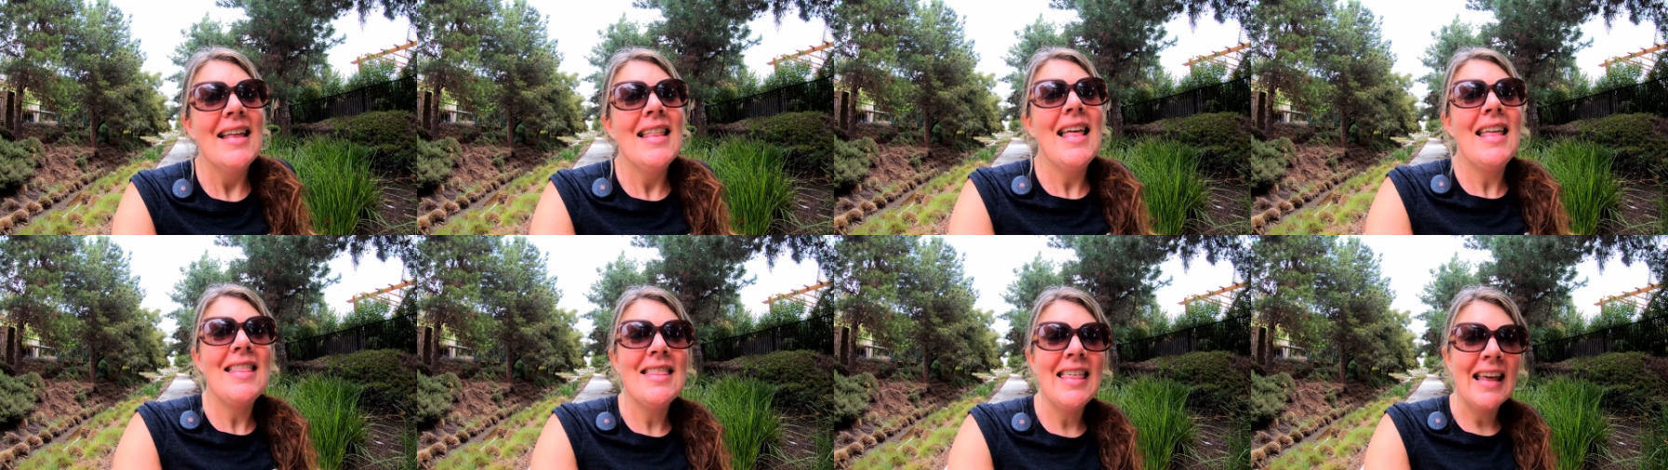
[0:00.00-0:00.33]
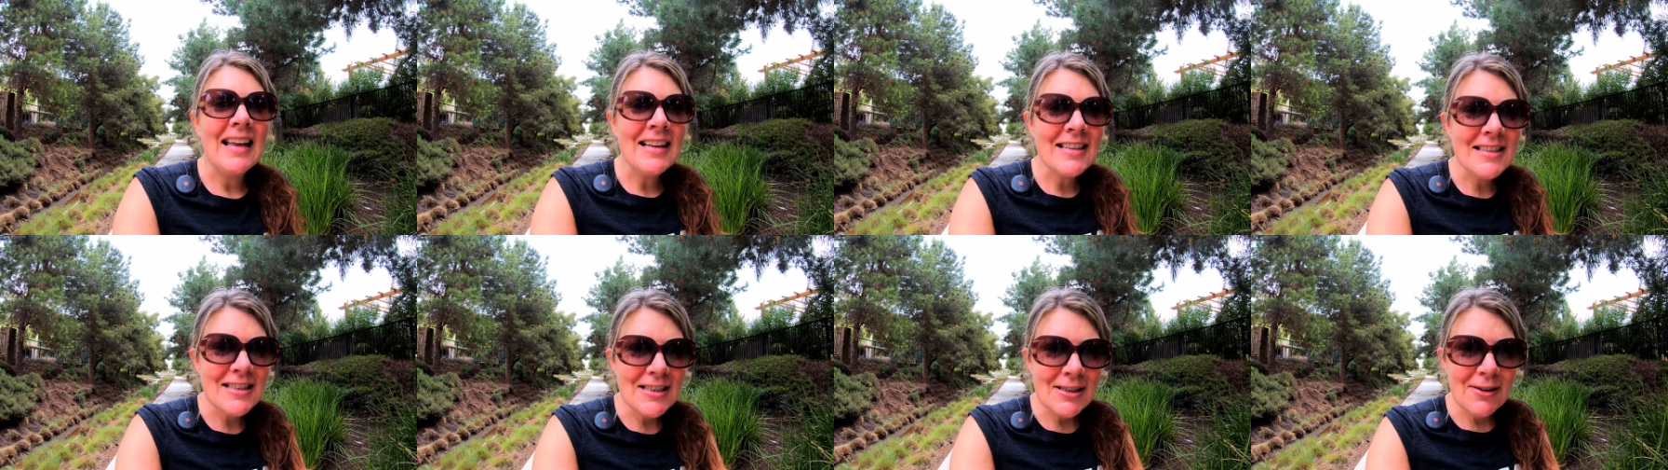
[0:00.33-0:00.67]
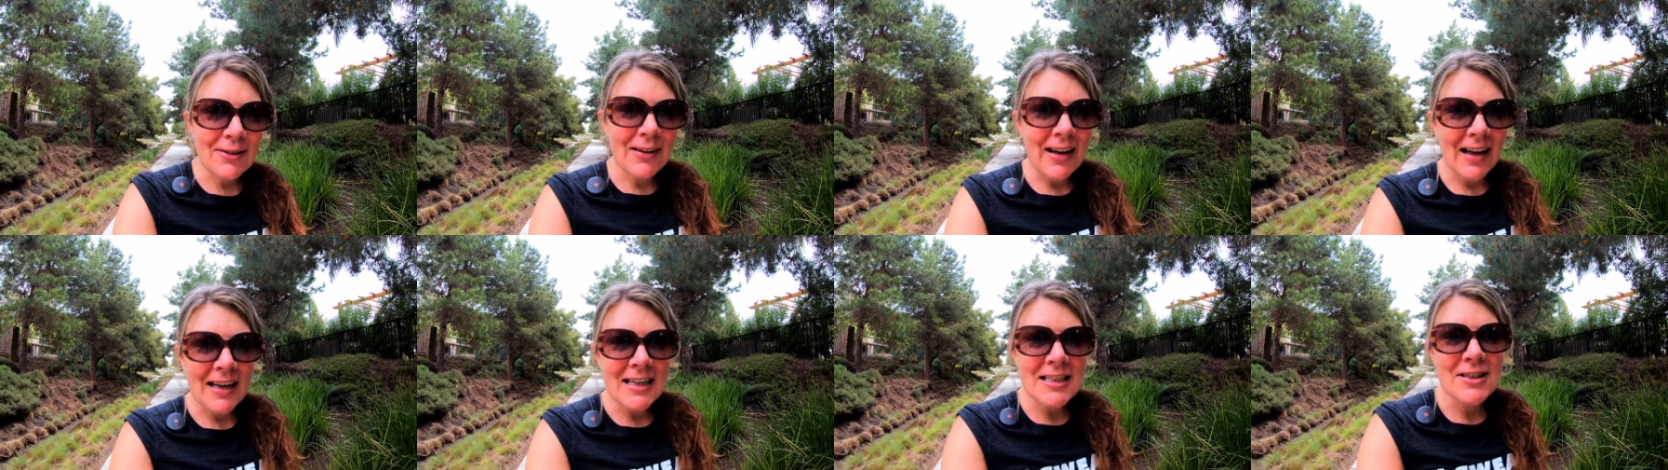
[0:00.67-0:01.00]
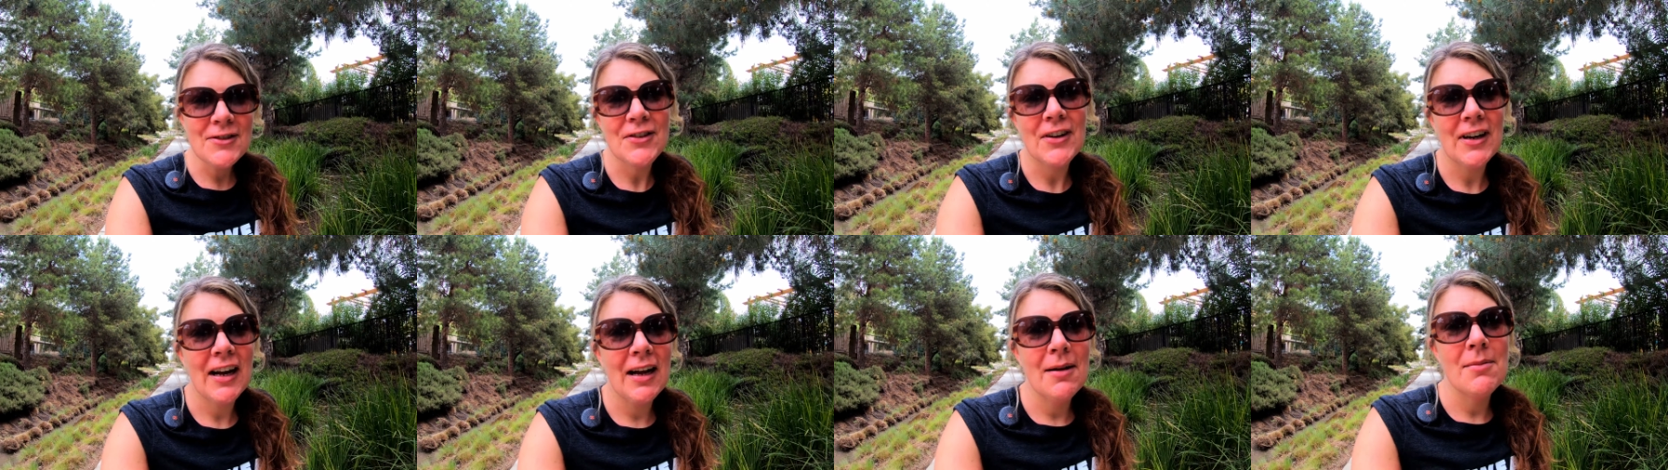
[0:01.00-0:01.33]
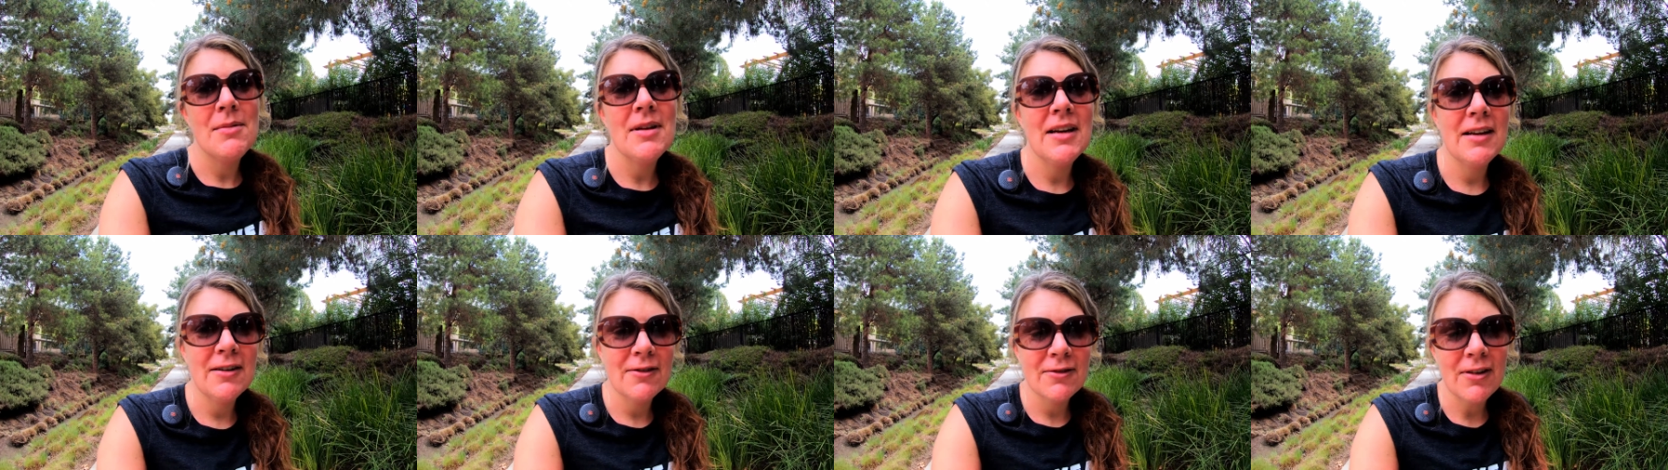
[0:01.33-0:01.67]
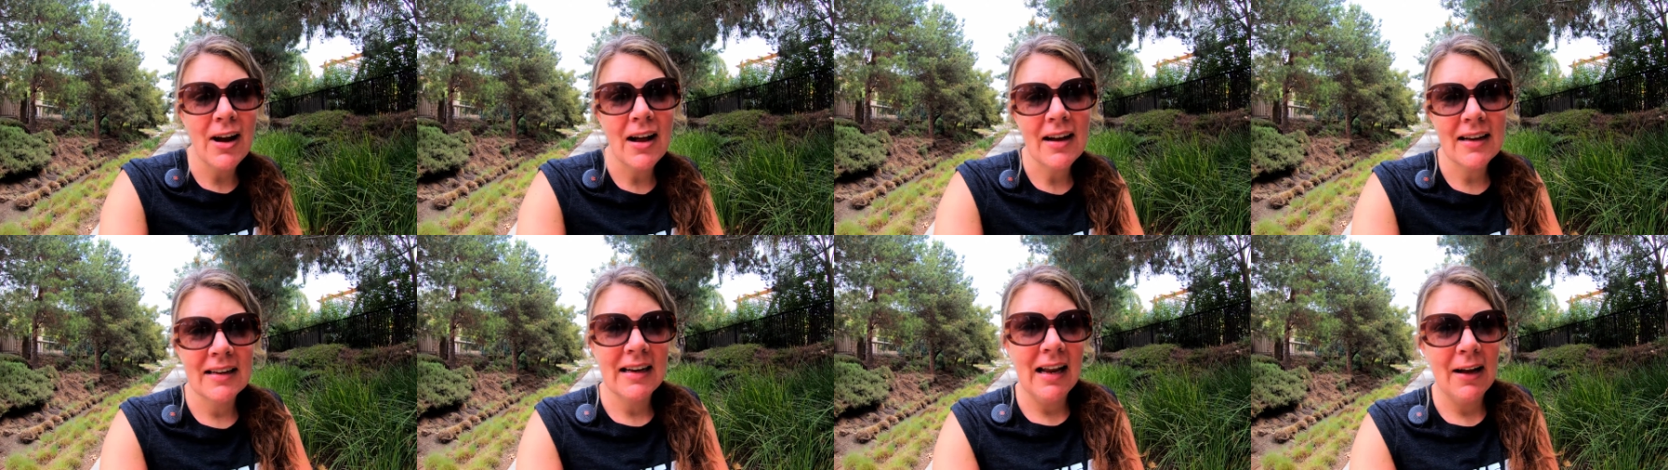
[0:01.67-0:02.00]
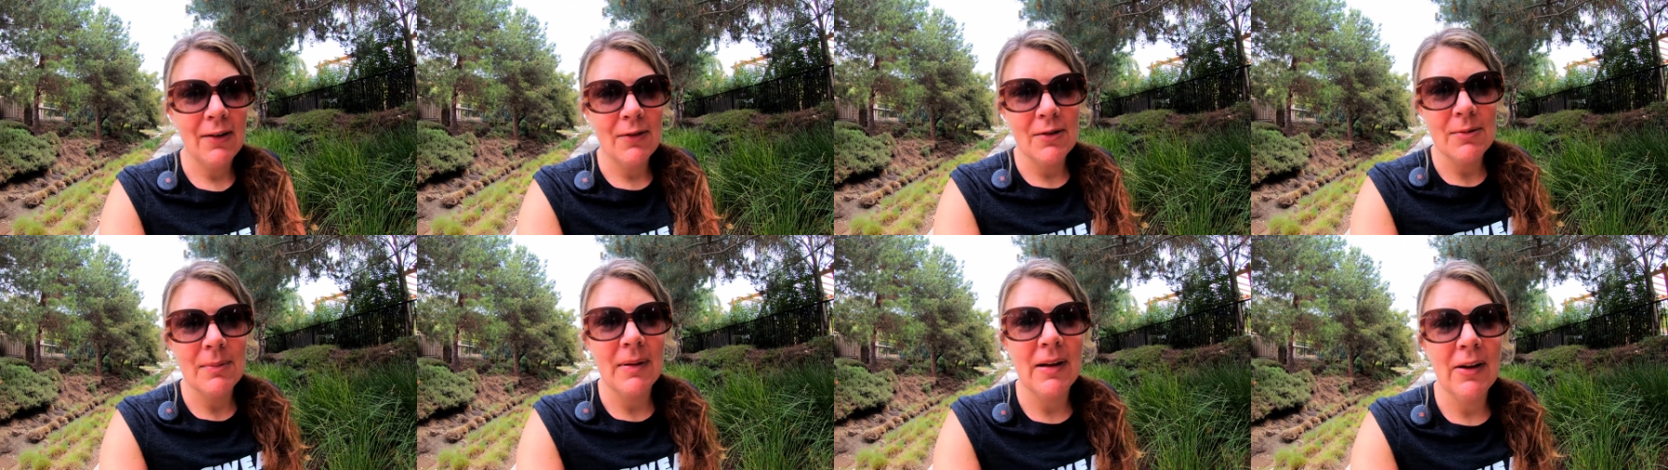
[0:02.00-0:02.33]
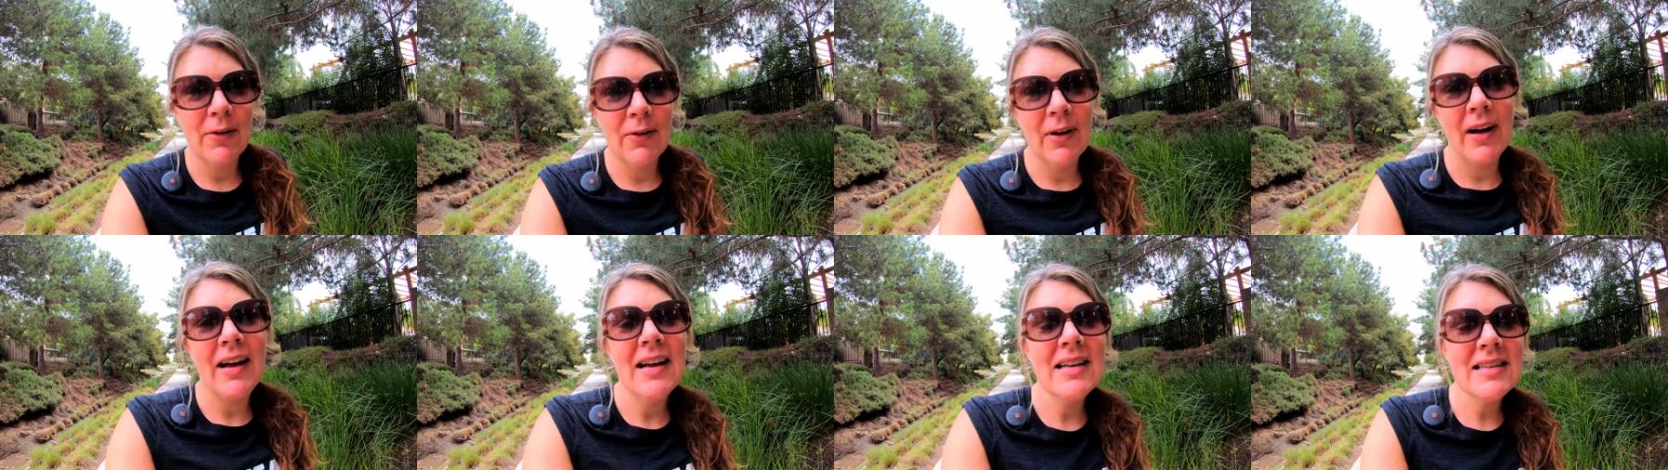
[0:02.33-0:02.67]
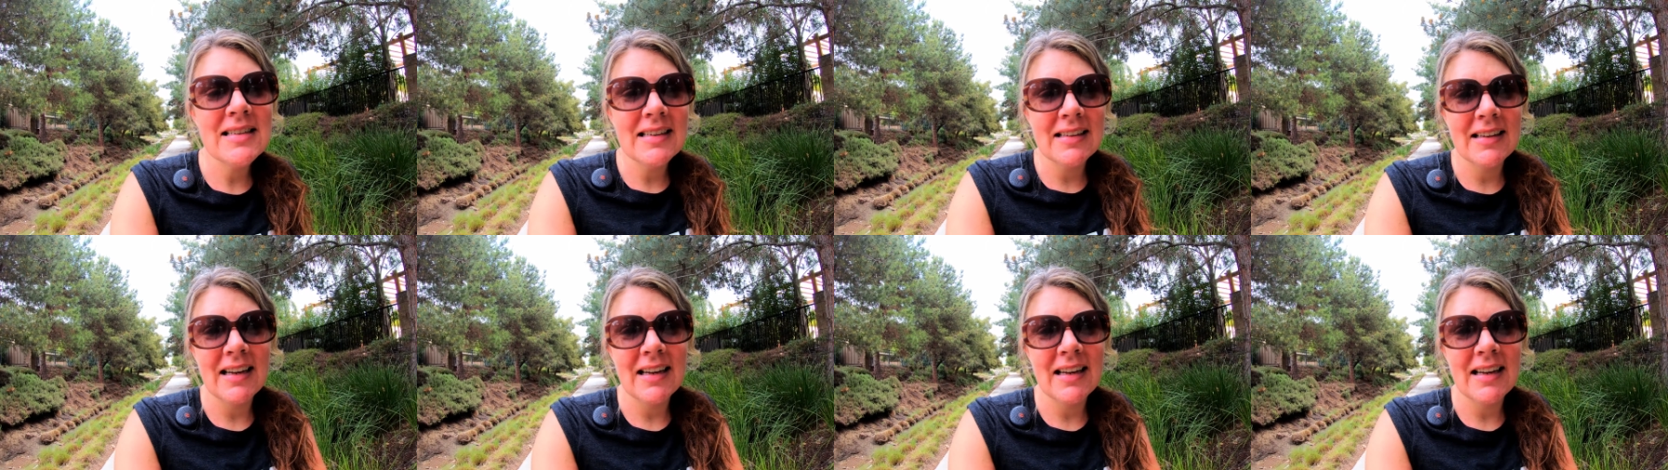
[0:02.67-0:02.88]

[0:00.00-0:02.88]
And thanks to you guys for coming and rocking out with me, you guys.